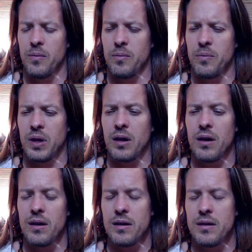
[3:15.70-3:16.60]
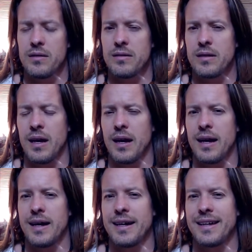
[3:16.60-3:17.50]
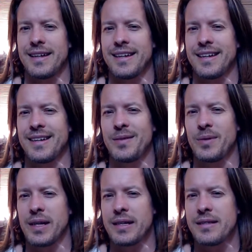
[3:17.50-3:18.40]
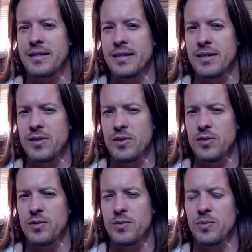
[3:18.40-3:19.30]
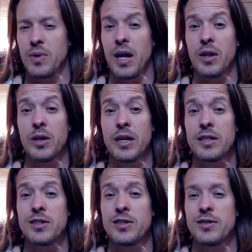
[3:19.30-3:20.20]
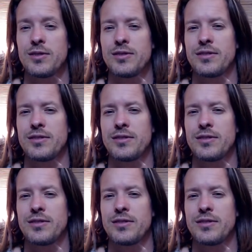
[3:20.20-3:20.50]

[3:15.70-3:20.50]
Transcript: Because I, when I see you, when I look at you,